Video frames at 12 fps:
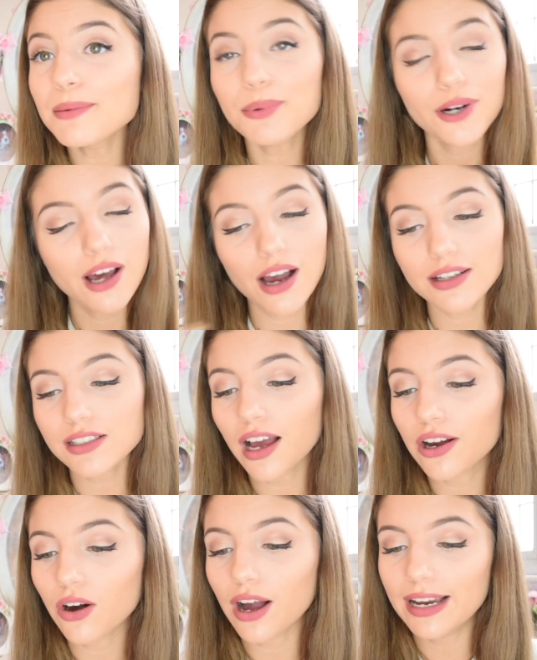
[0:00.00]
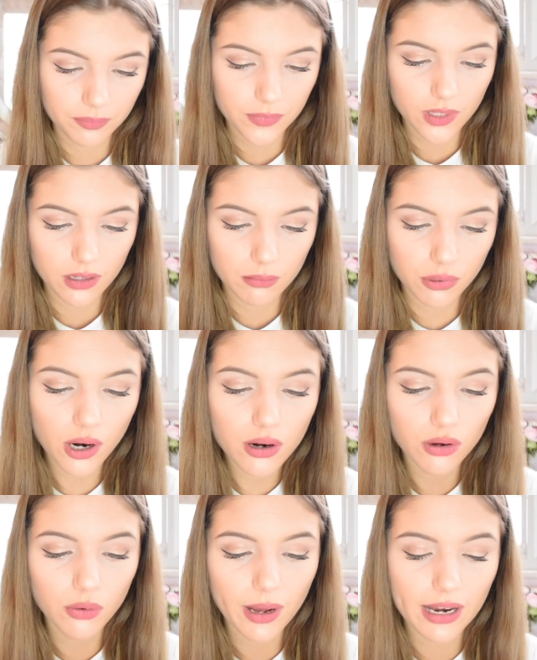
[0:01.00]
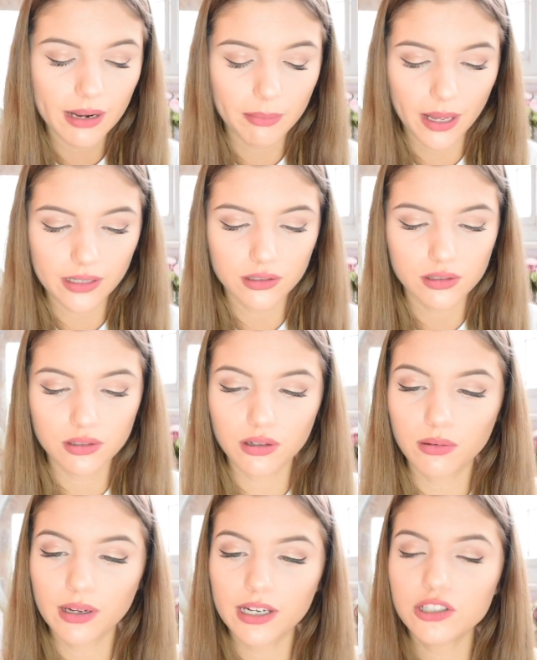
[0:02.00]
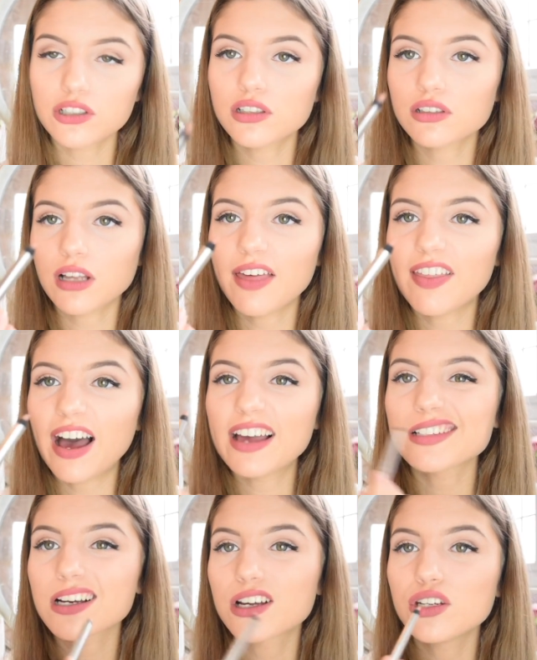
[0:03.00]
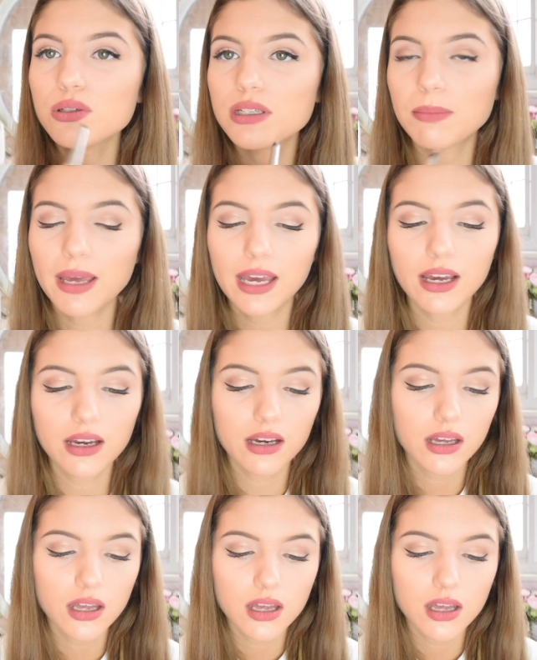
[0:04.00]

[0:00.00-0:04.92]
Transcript: product, I got a Pro Longwear lip pencil, and it just looks like that. It's like a nudie pink.